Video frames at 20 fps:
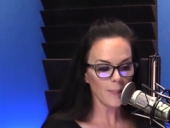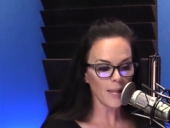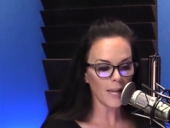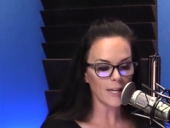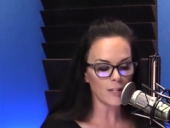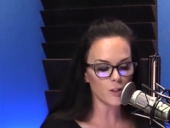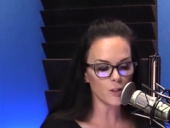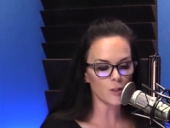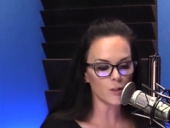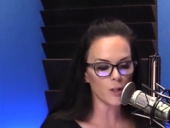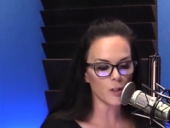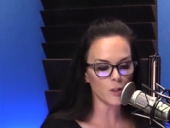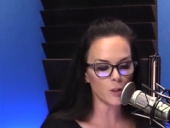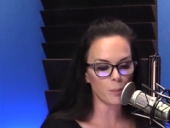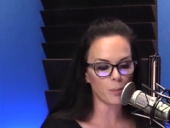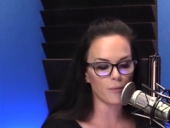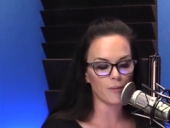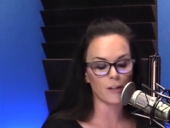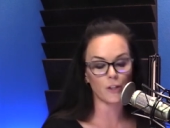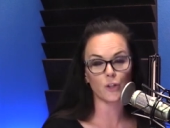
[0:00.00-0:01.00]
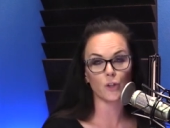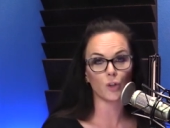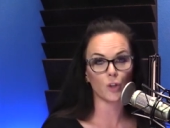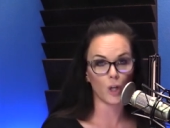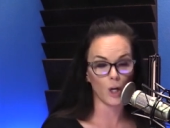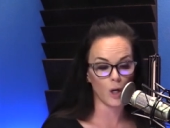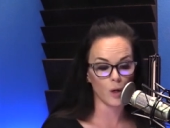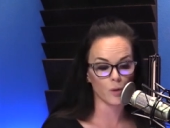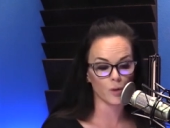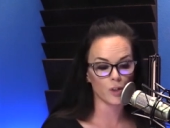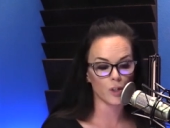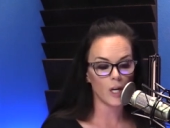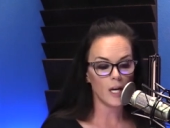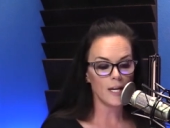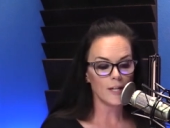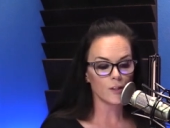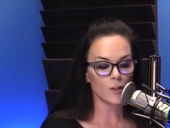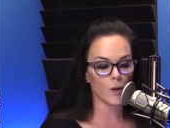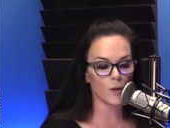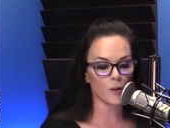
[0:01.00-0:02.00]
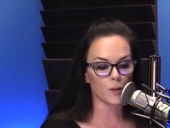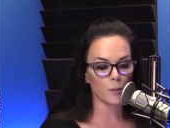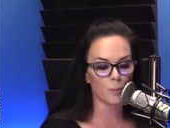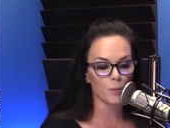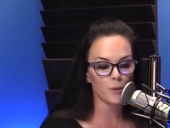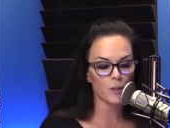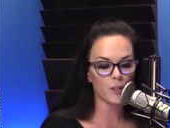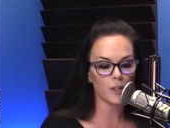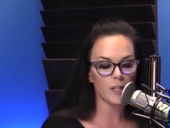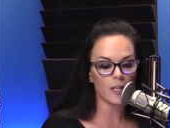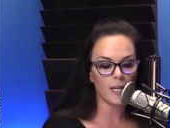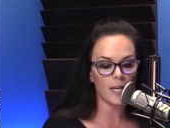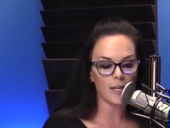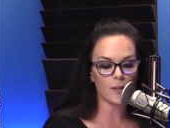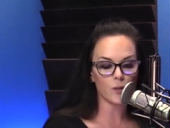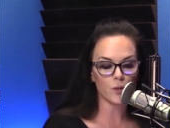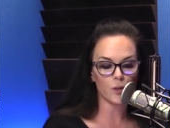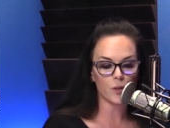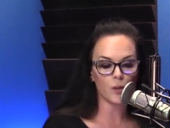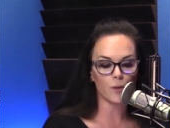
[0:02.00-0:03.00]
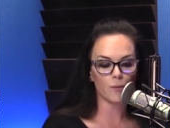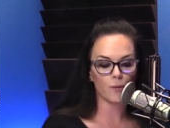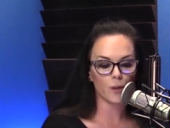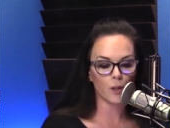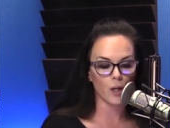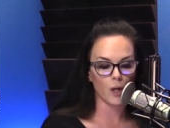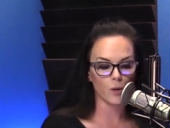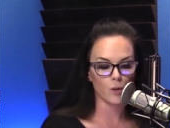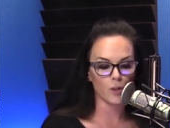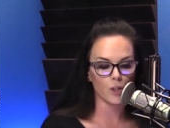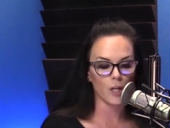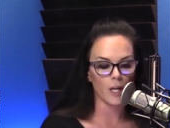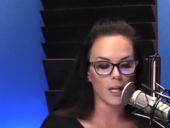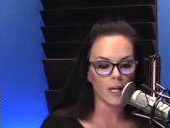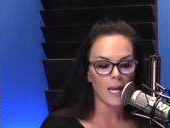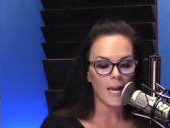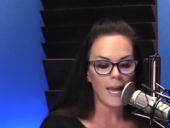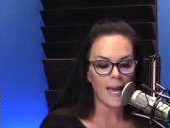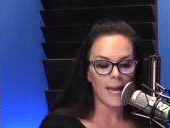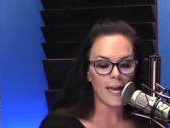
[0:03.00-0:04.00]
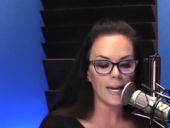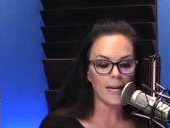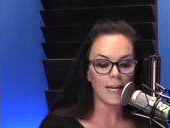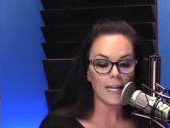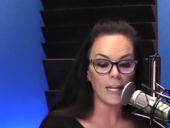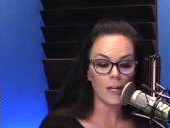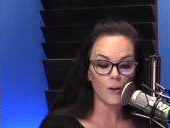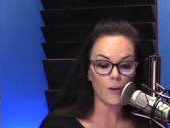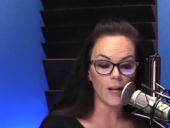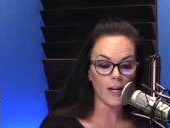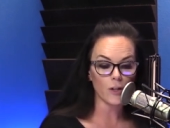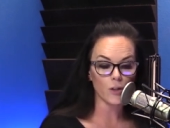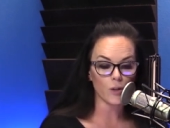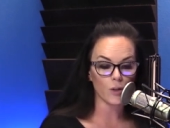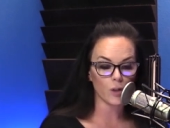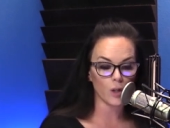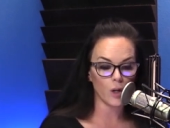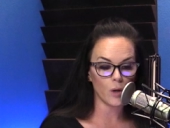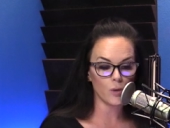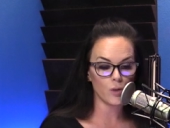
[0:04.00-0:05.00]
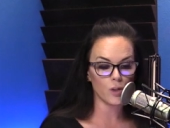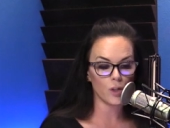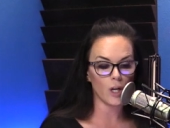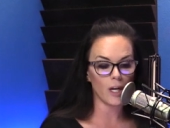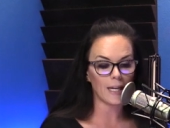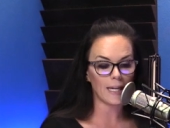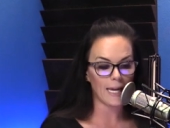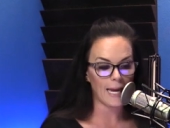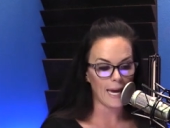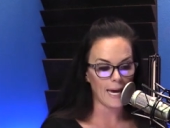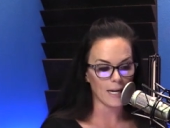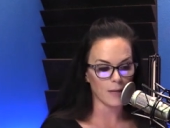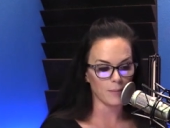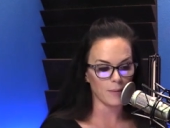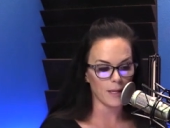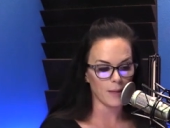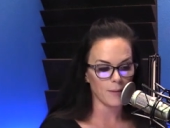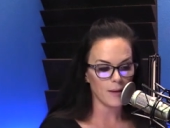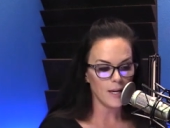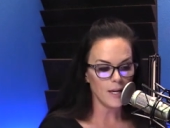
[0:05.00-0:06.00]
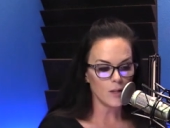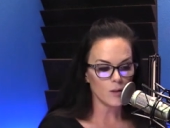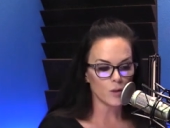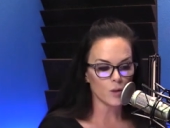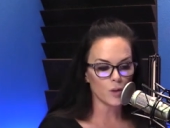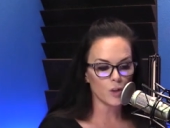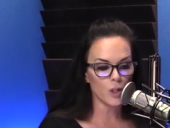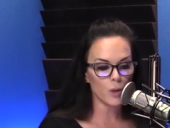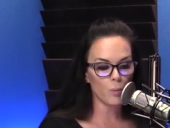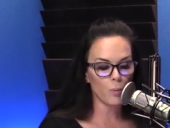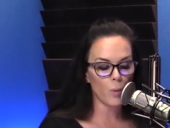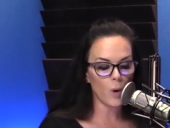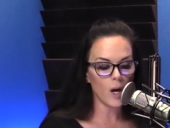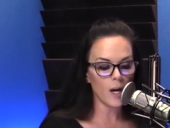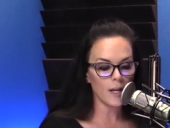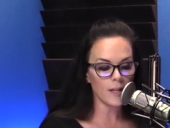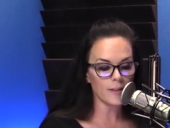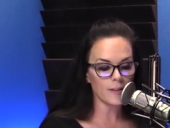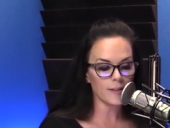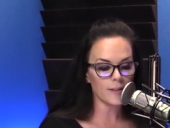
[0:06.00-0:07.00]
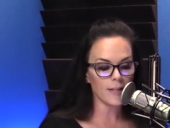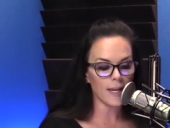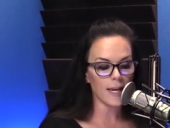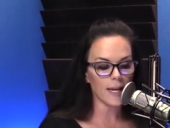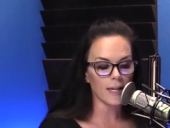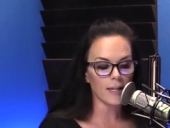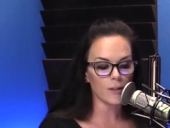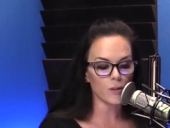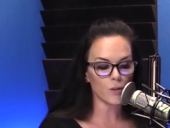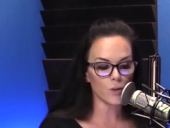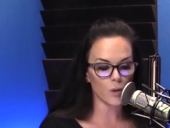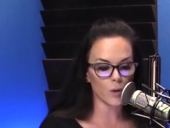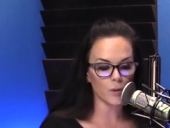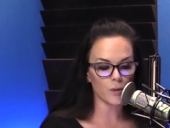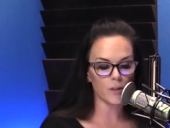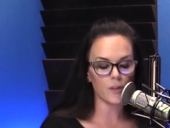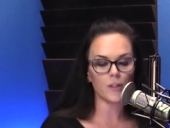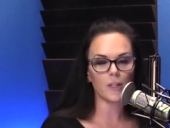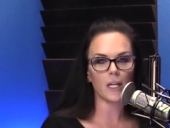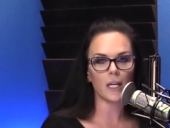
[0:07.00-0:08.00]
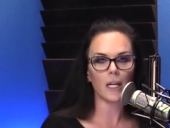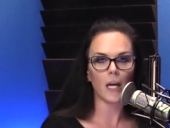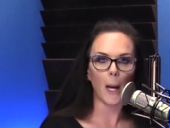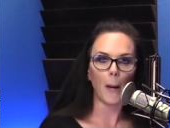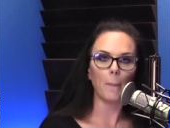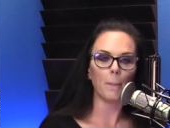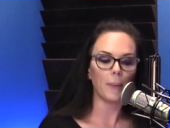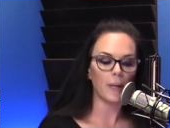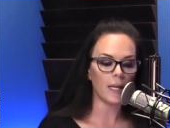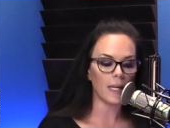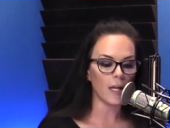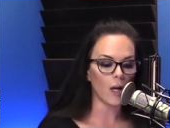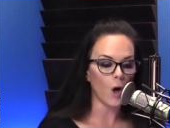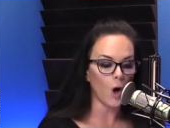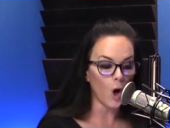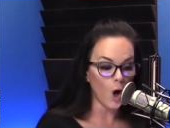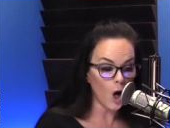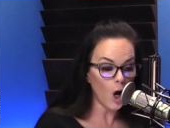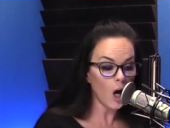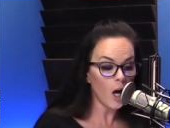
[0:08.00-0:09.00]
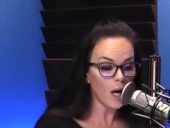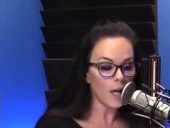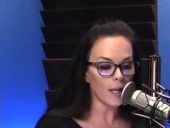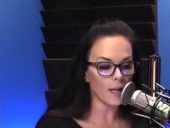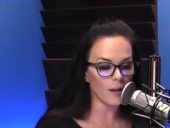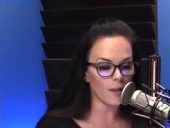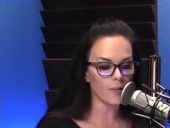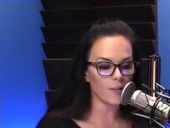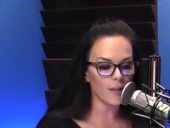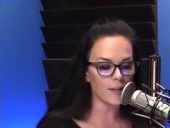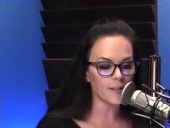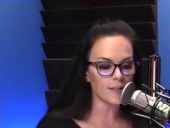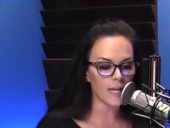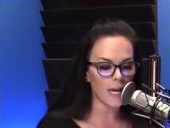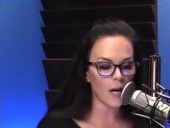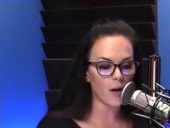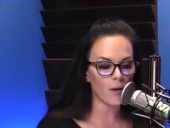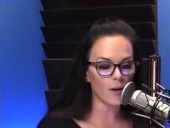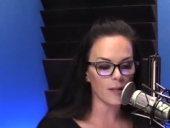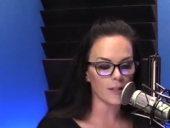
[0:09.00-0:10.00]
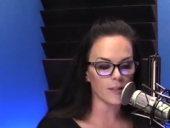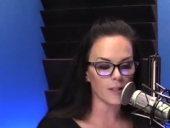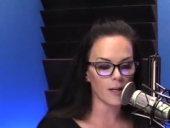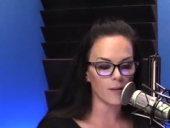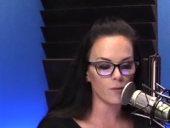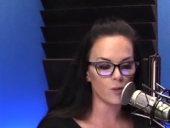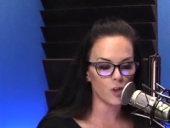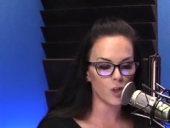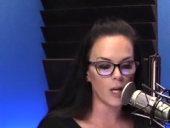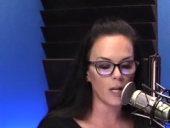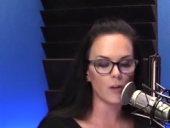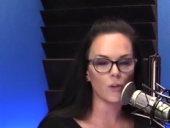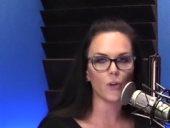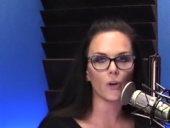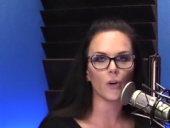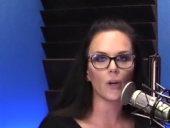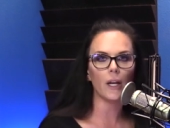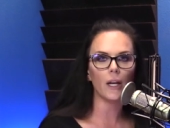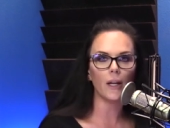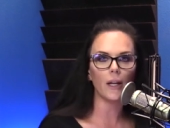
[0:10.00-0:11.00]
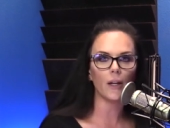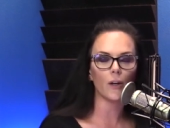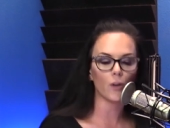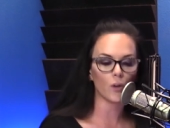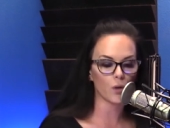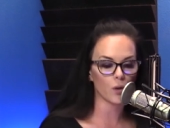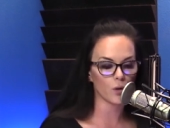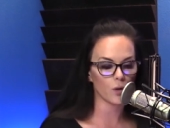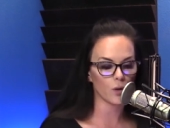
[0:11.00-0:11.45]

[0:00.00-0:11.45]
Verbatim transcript: And she's also a professional coach. So it's a Brazilian Institute for Coaching and an International Coach Academy. So she runs a consultancy company on these areas of gender and inter-